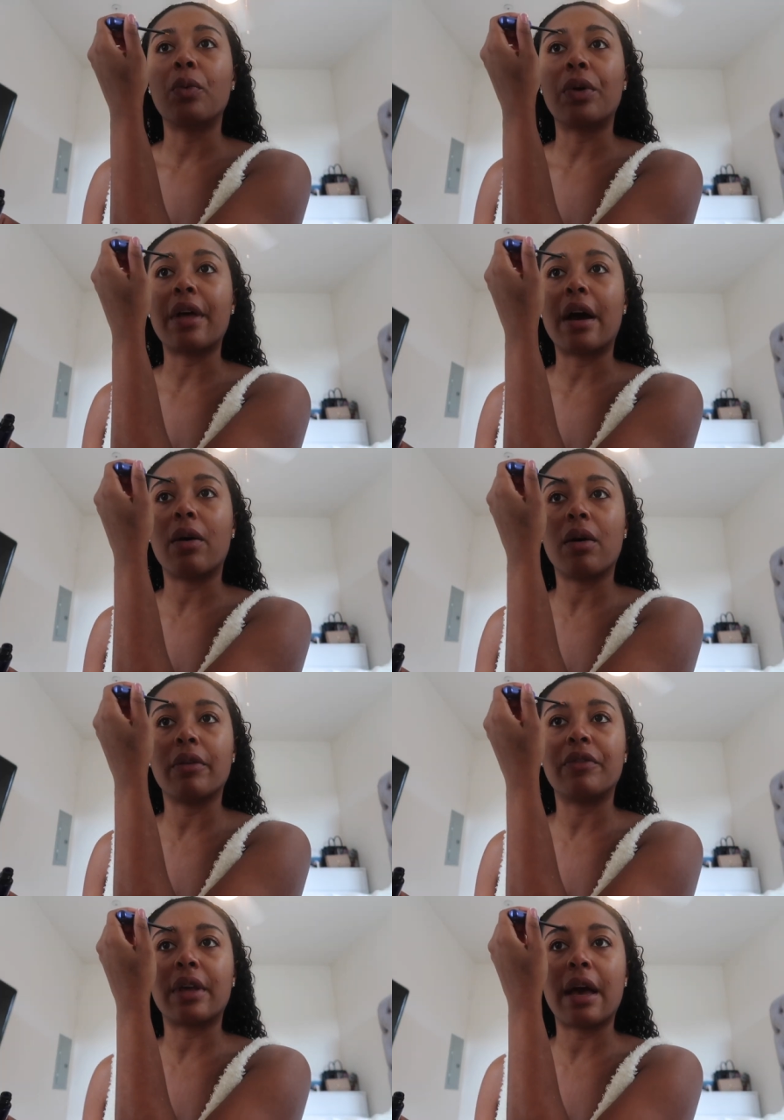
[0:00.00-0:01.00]
without
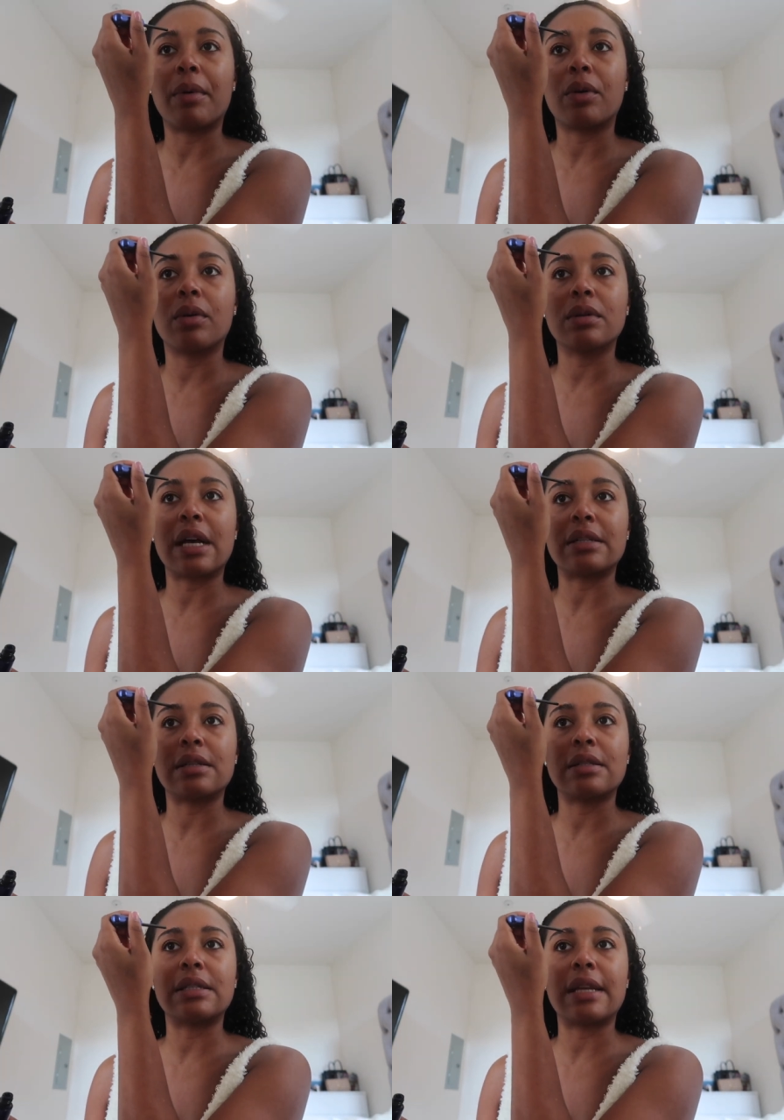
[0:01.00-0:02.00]
all of the chemicals as
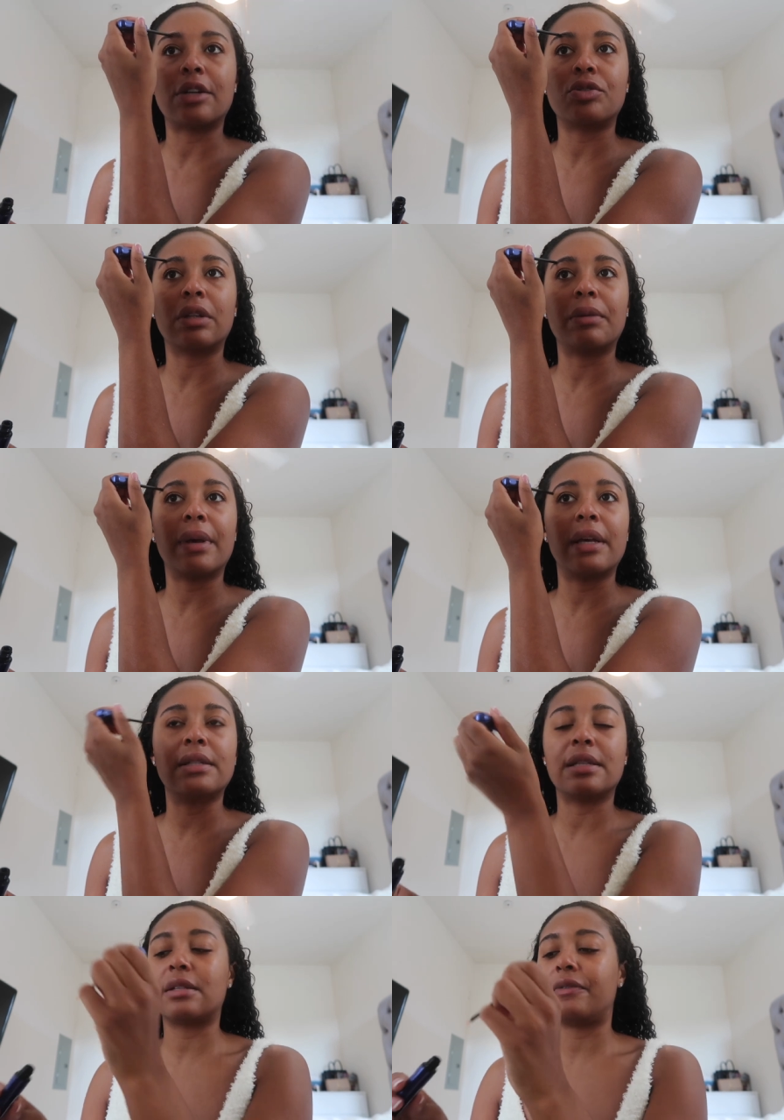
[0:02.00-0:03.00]
this is naturally
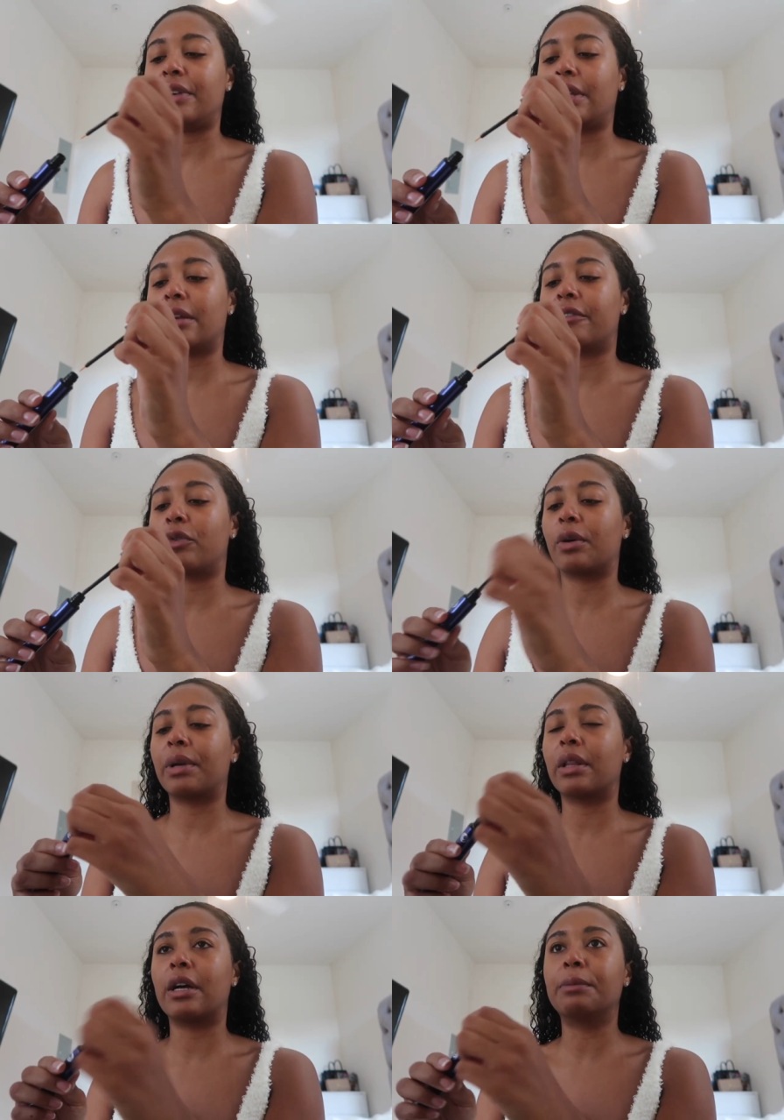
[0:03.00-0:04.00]
based, it's a vegan
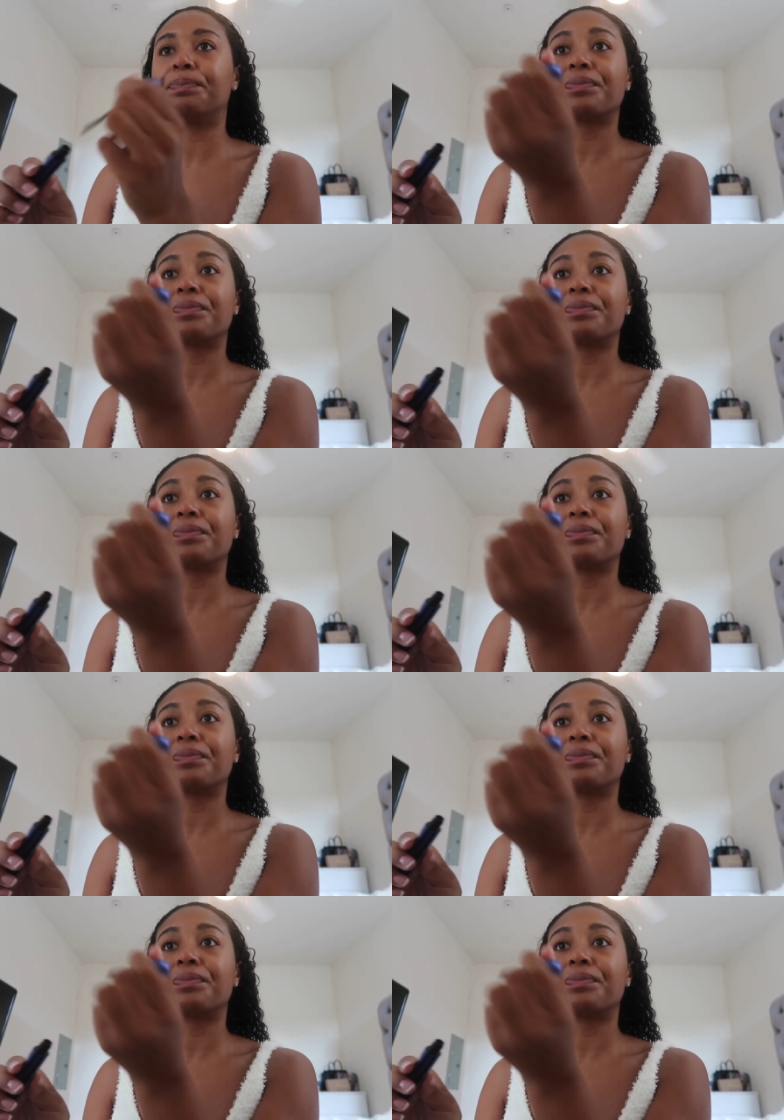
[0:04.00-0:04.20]
formula,